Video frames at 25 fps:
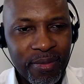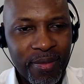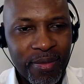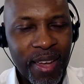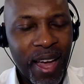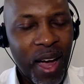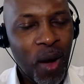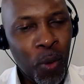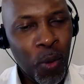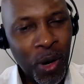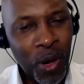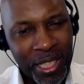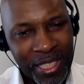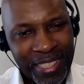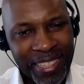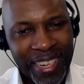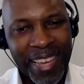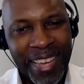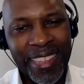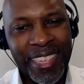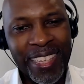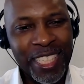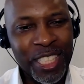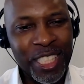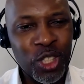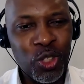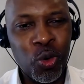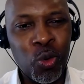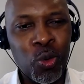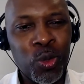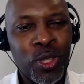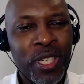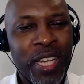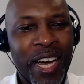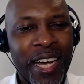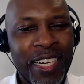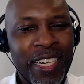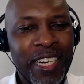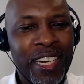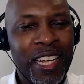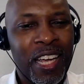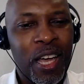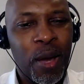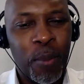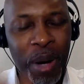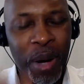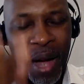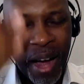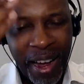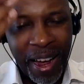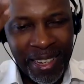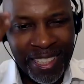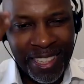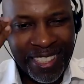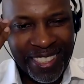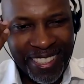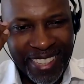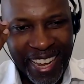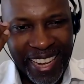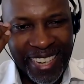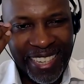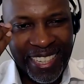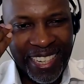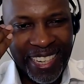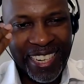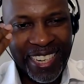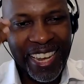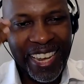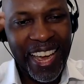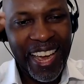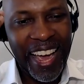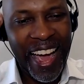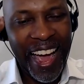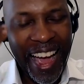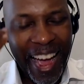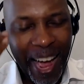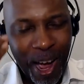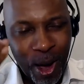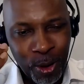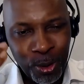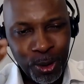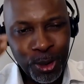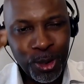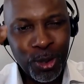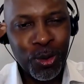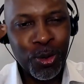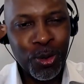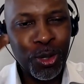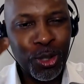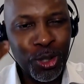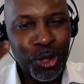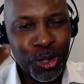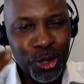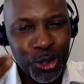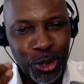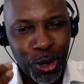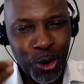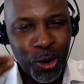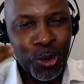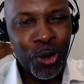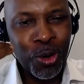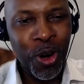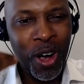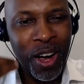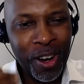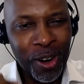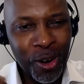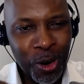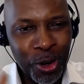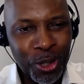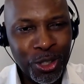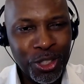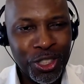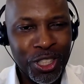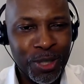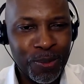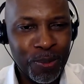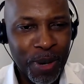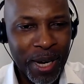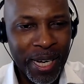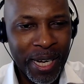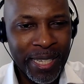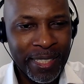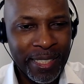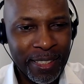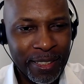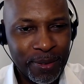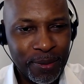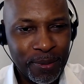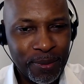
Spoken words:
And once again, this is all done by understanding how to control your unconscious mind.